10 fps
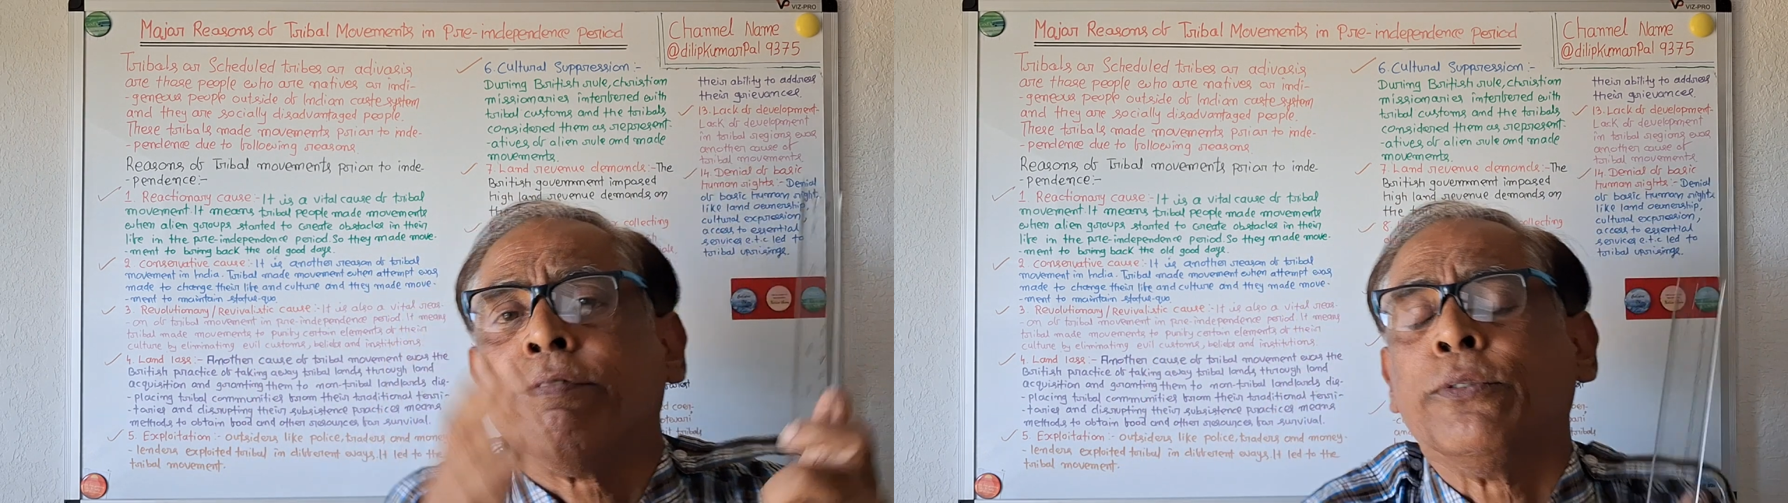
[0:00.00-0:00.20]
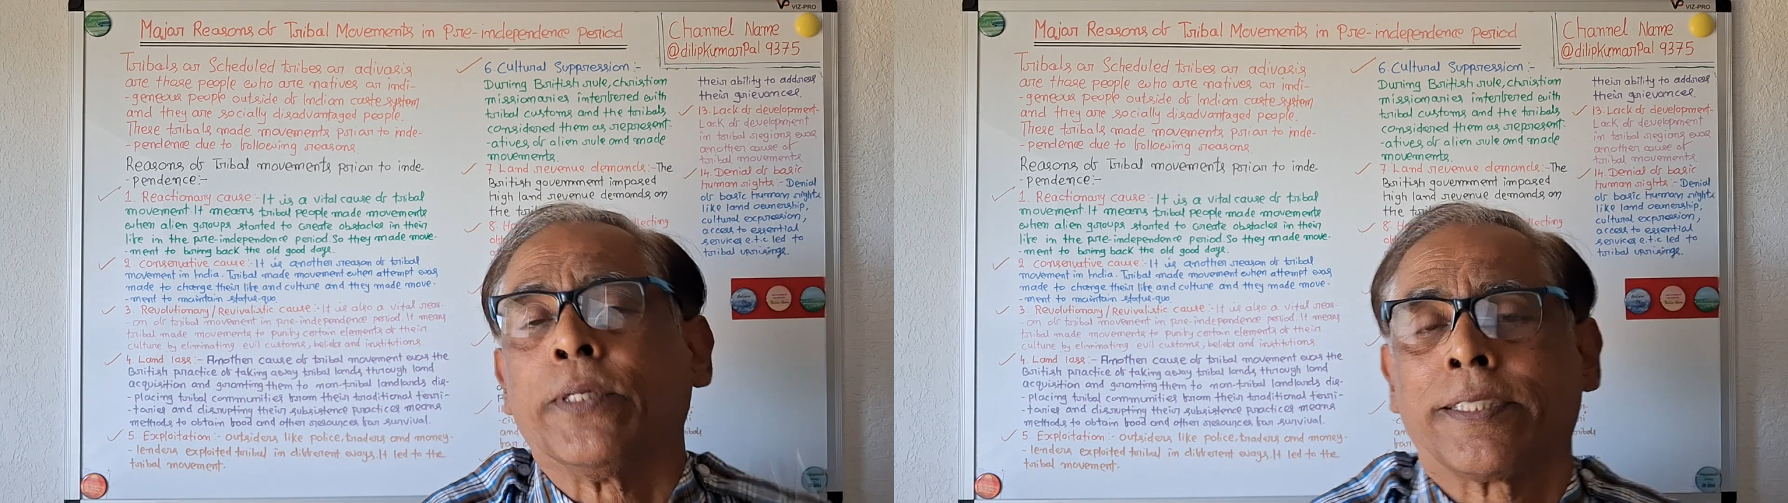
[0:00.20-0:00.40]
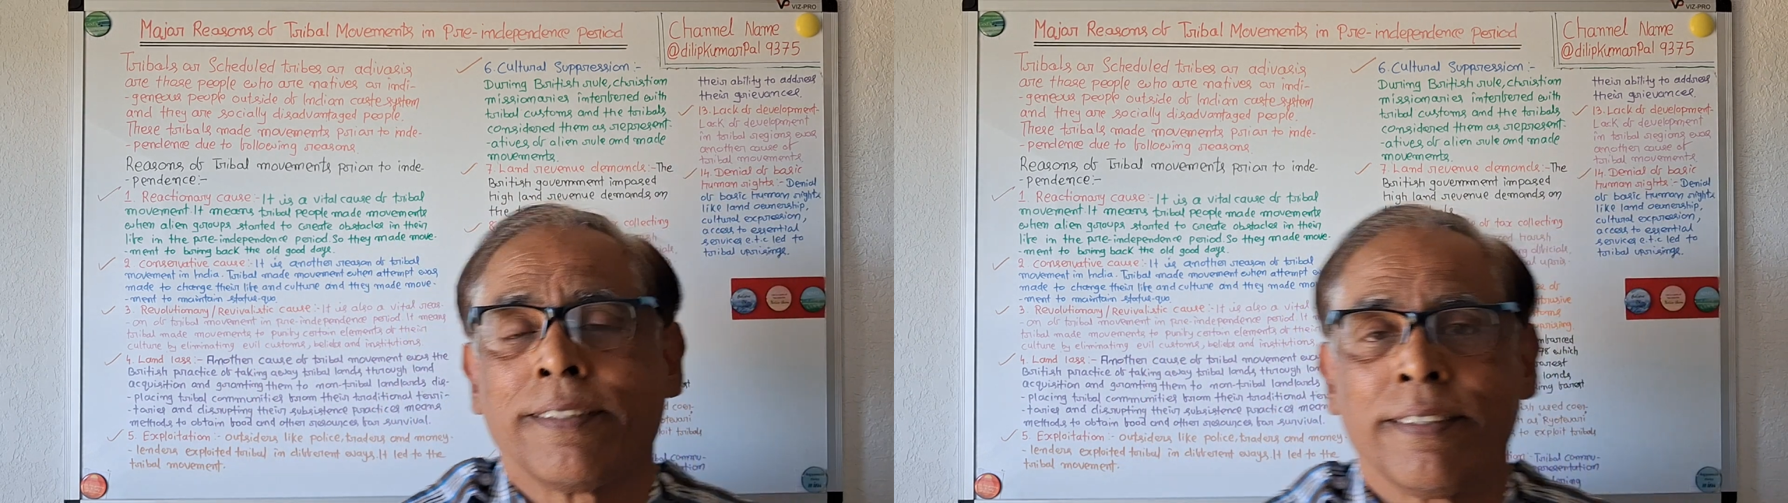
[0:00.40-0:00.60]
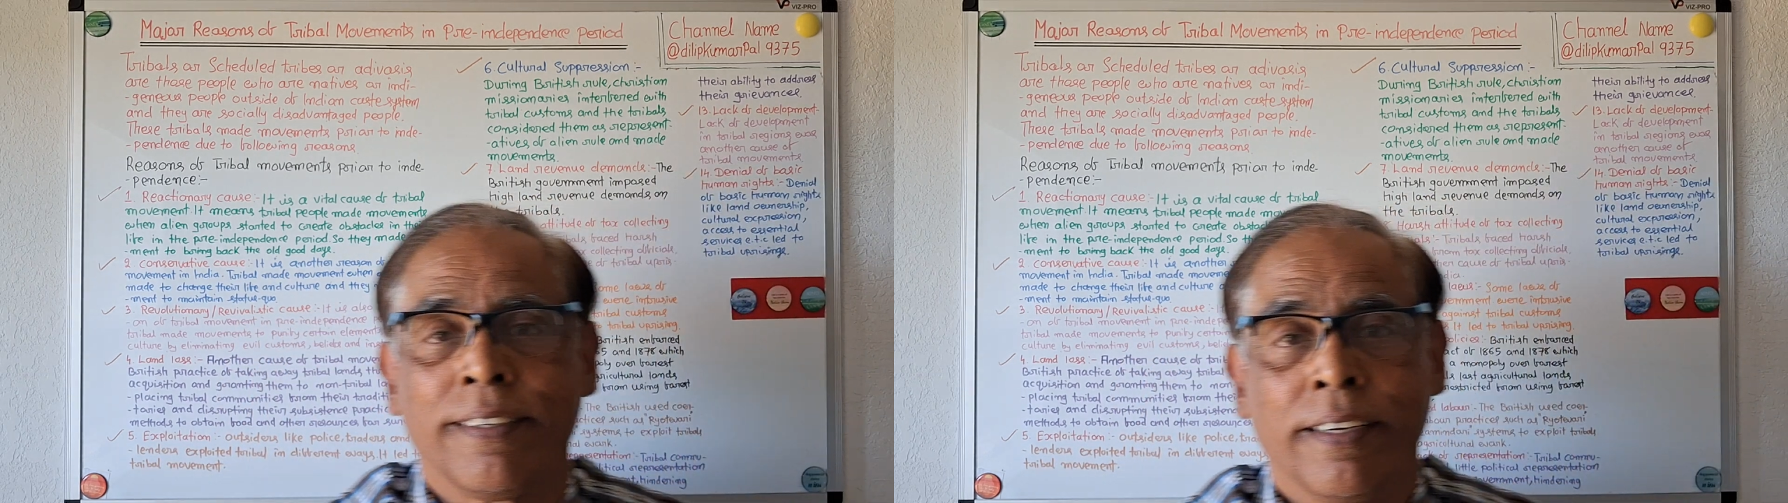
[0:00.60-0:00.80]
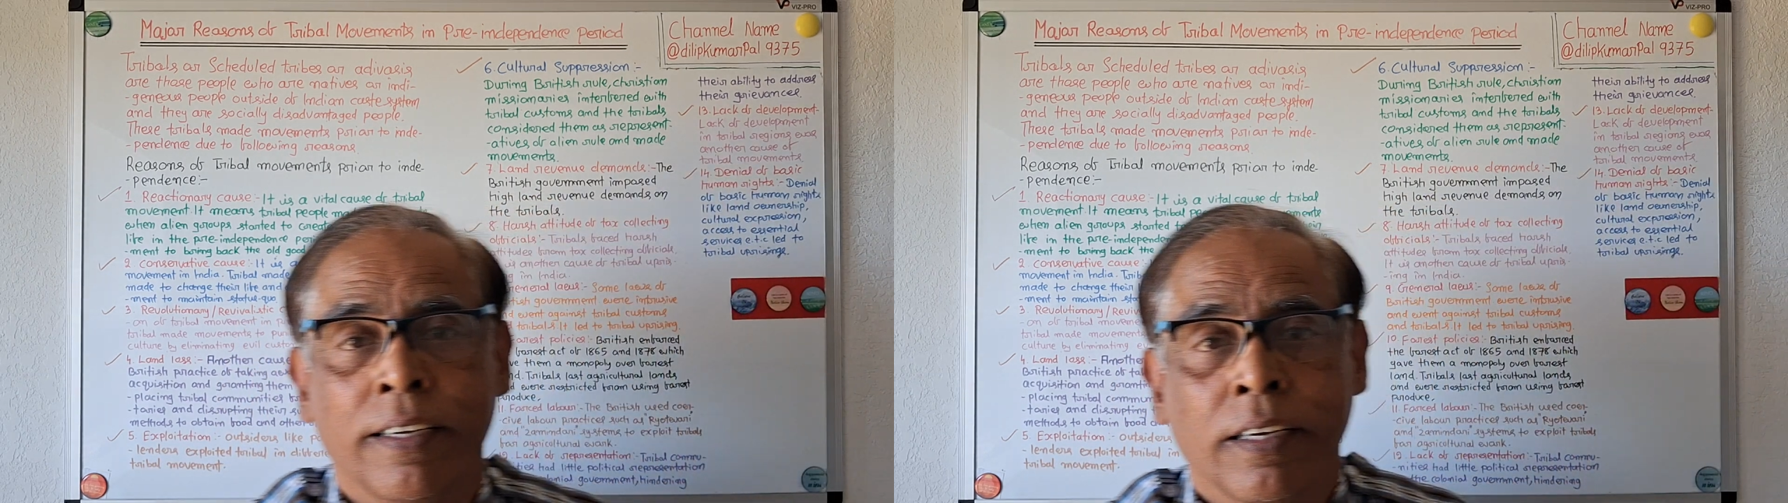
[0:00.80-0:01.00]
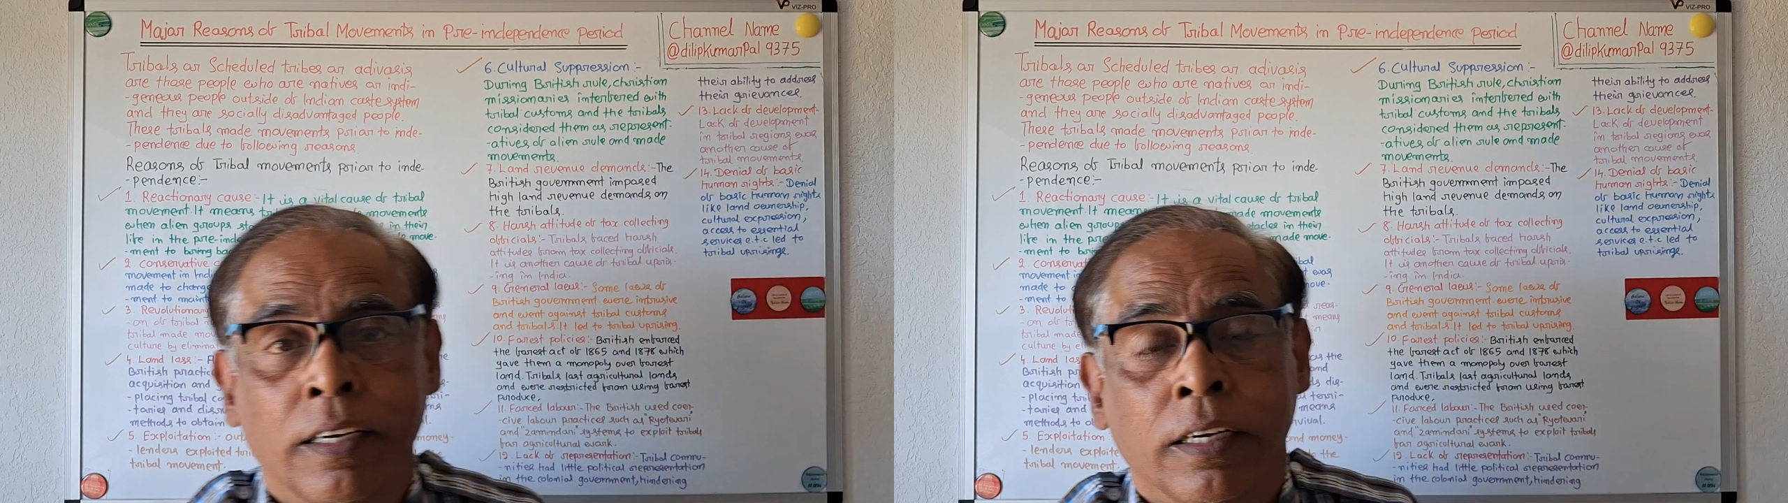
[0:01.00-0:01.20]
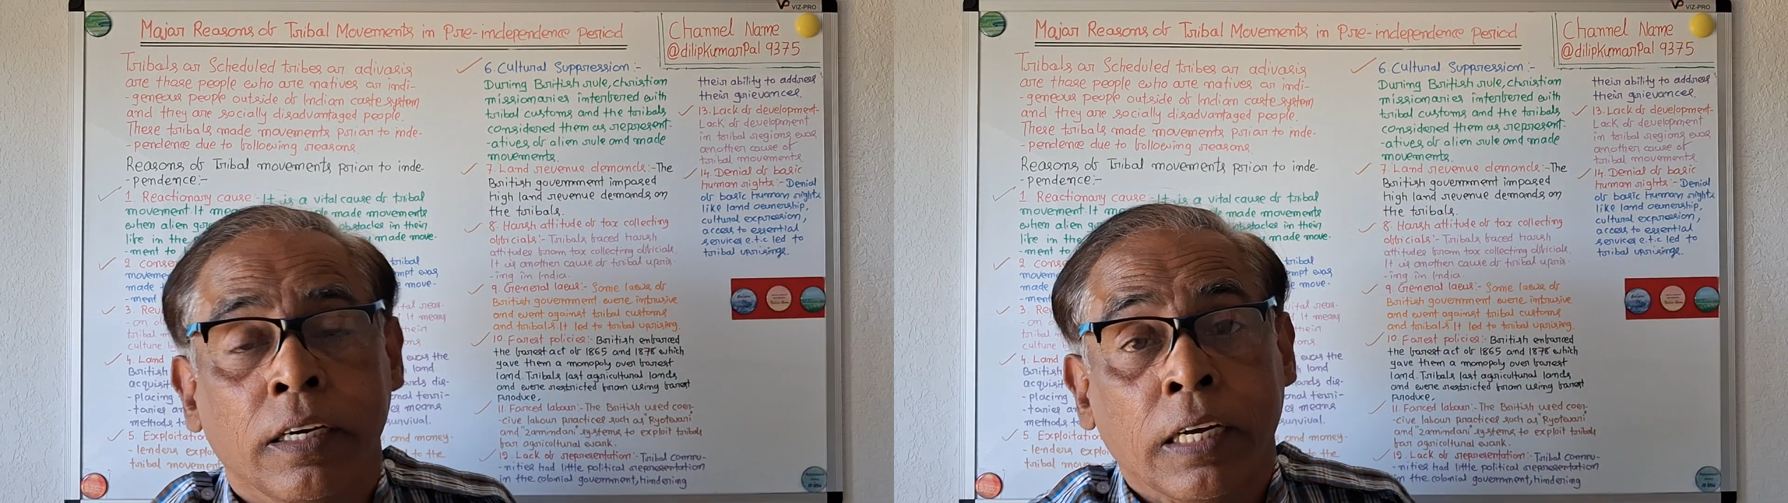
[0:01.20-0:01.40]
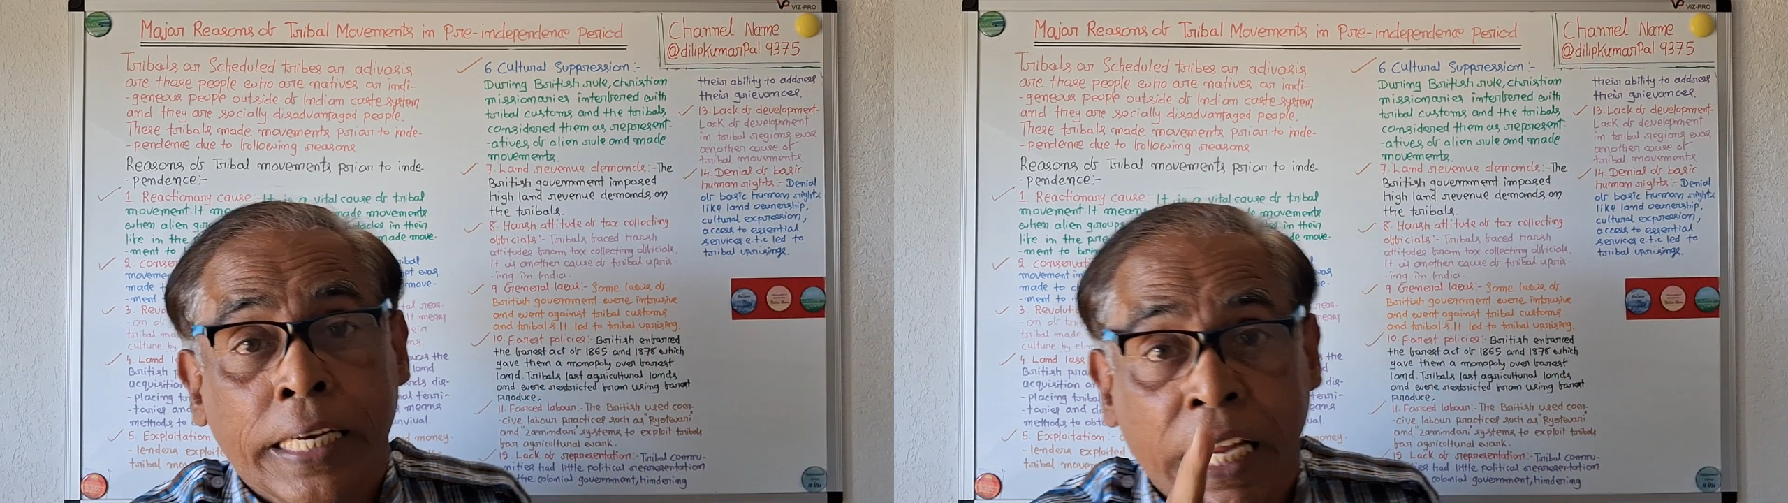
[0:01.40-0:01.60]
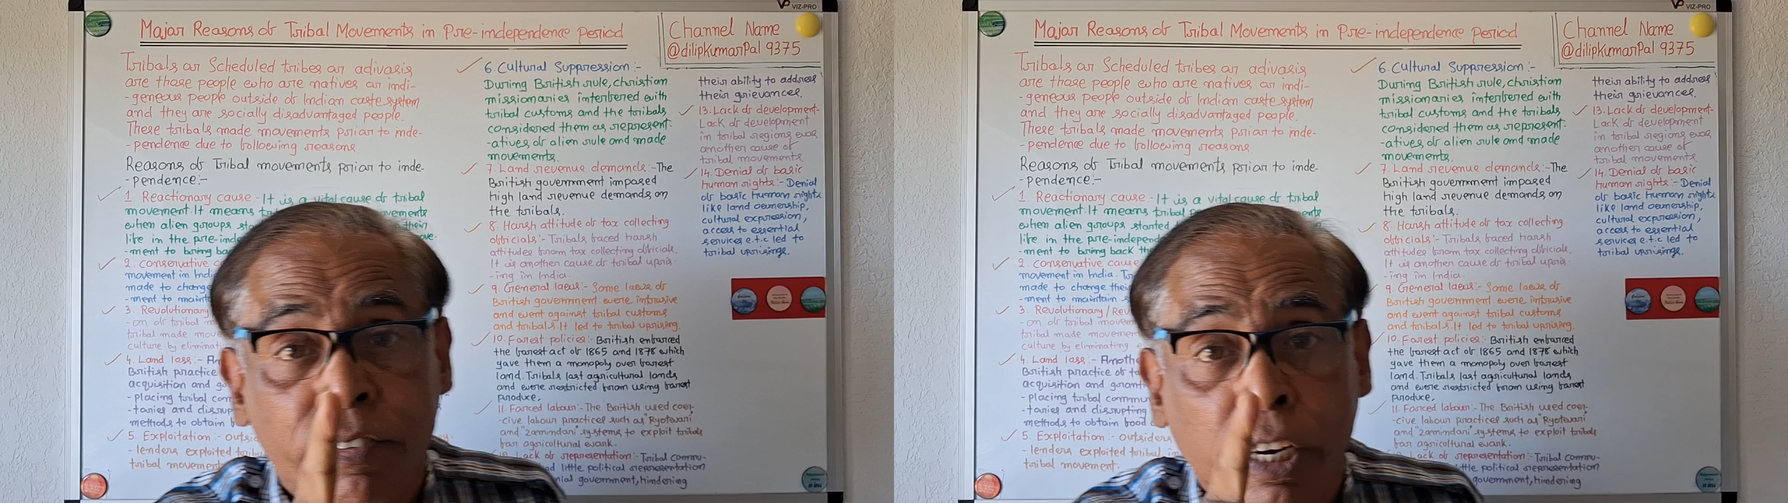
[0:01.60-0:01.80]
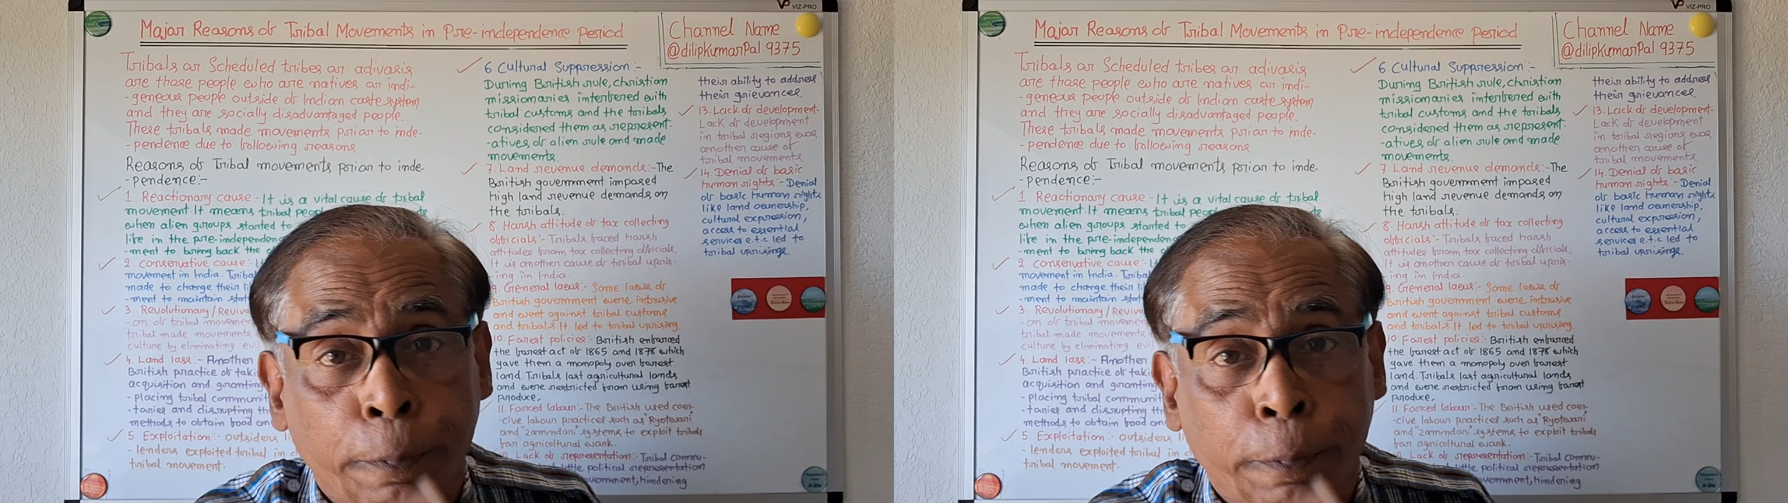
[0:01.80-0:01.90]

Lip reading: viewers, never